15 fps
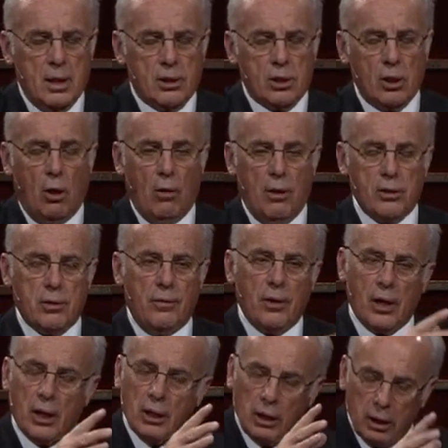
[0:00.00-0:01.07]
So there's a
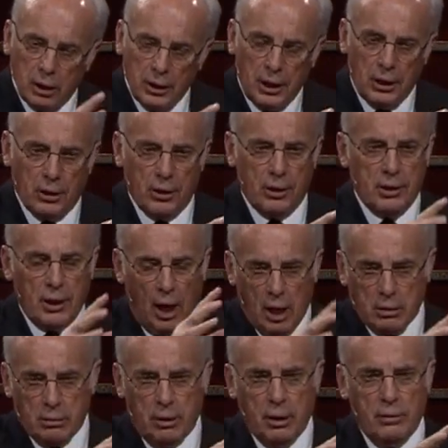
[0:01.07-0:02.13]
very clear
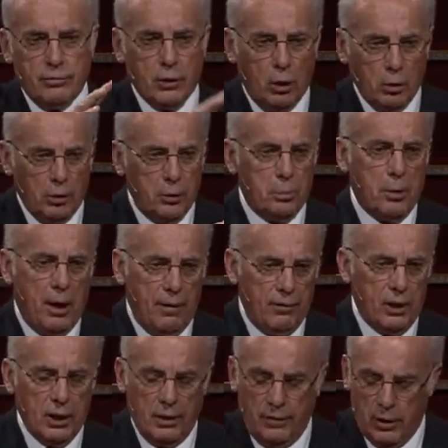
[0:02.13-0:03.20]
doctrine of total
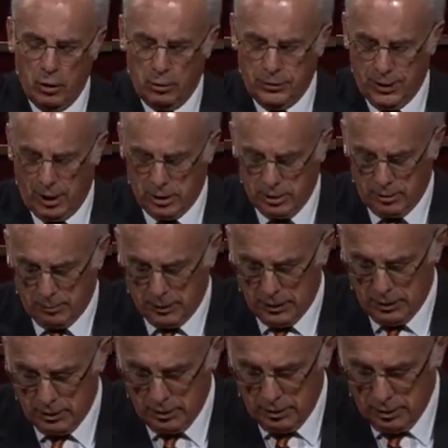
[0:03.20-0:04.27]
depravity in the Old Testament.
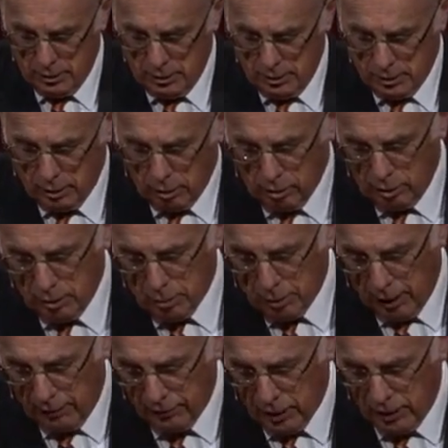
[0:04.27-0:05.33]
Total
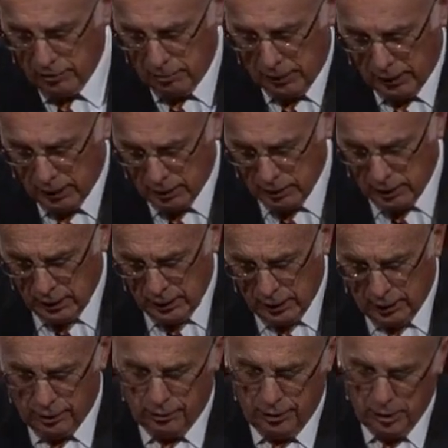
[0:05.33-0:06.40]
depravity of man,
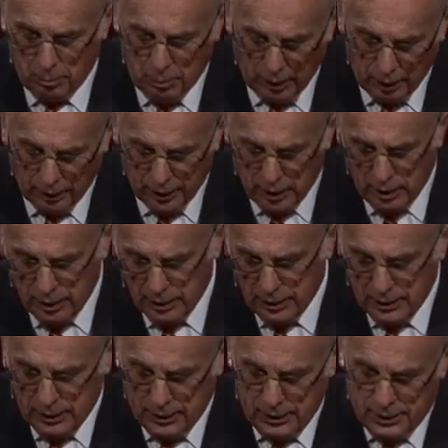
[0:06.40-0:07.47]
utter inability
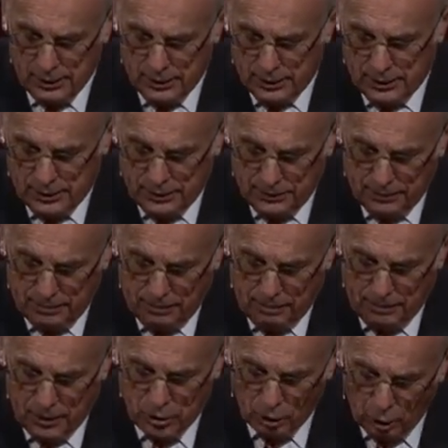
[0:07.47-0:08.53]

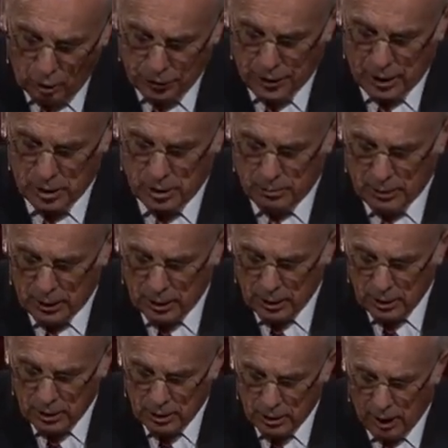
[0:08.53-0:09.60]
is an Old Testament
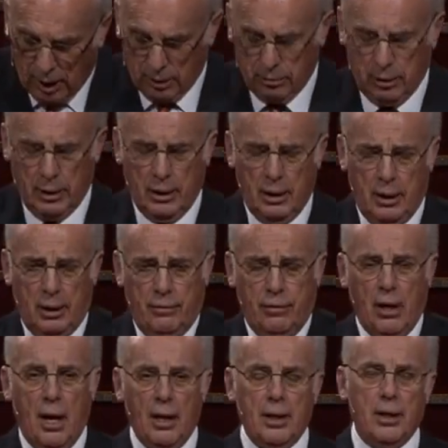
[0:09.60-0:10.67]
doctrine. And
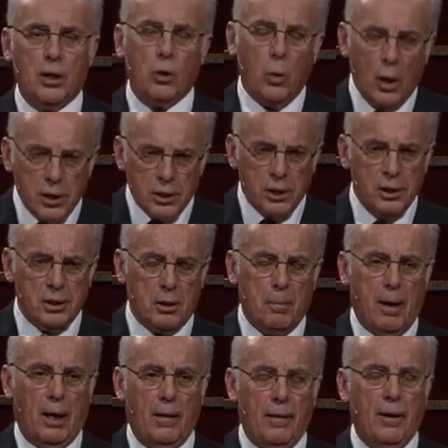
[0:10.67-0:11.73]
if you had any questions
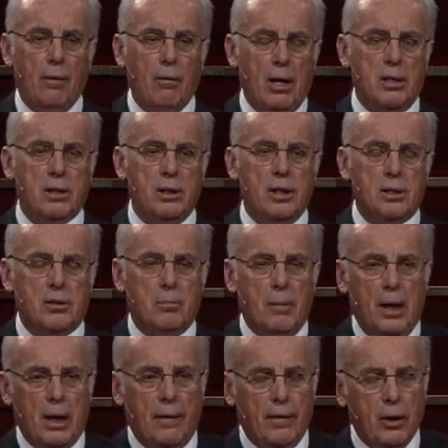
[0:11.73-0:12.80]
about the wretchedness of
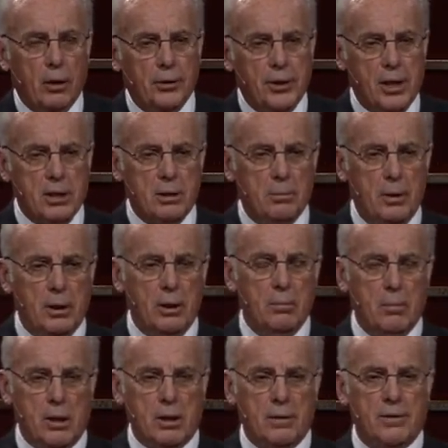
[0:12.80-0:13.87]
man in the Old Testament,
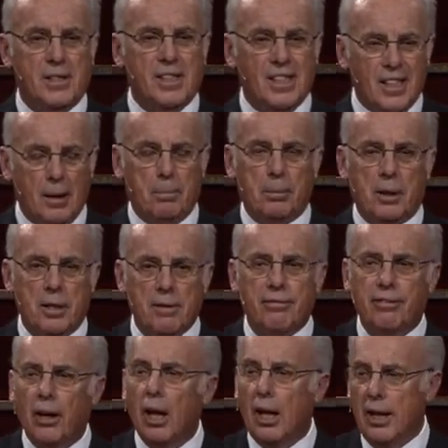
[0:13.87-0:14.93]
you must have skipped the
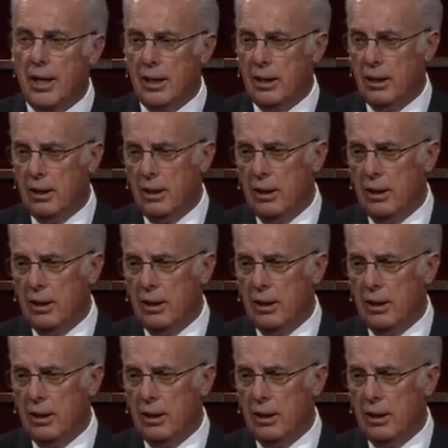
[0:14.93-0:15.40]
flood.